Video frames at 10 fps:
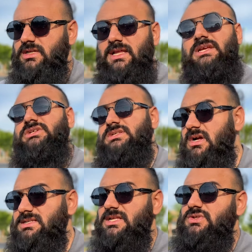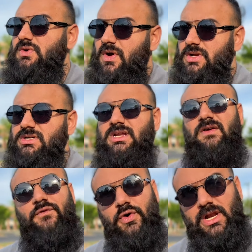It actually starts at
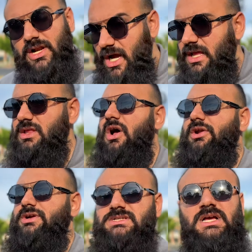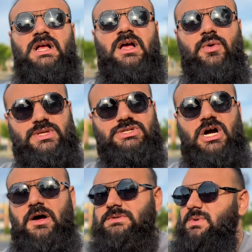$249, which
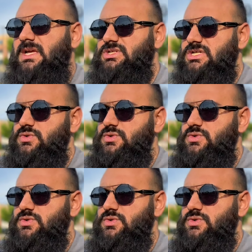comes with just